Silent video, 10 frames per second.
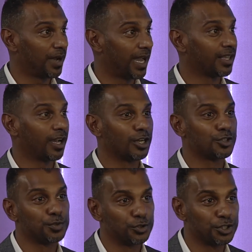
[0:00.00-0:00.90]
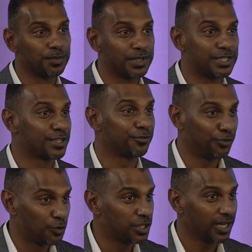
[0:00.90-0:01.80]
I think entrepreneurship is the
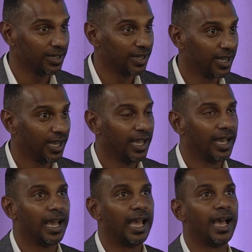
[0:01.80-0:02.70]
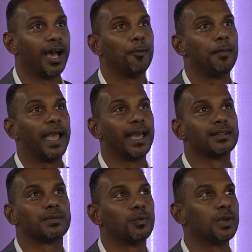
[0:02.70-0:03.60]
future. And
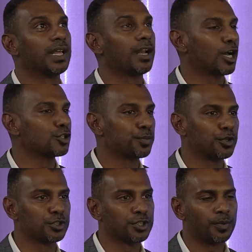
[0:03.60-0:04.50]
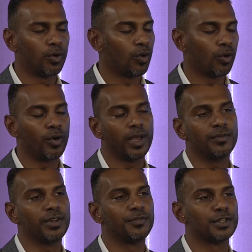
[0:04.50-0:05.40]
within entrepreneurship, or
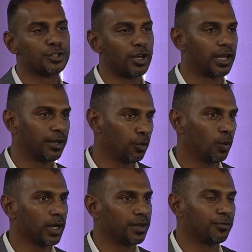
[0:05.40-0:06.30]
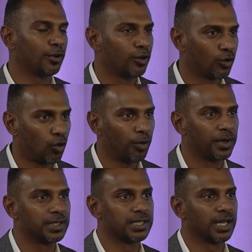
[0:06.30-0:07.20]
even if it's not, and you want to follow a
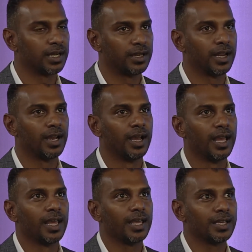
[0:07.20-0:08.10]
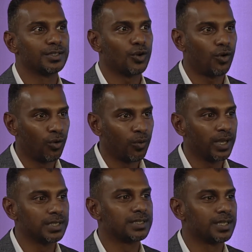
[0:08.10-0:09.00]
corporate career, is
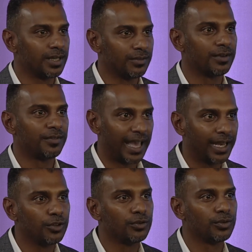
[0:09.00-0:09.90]
always deliver value.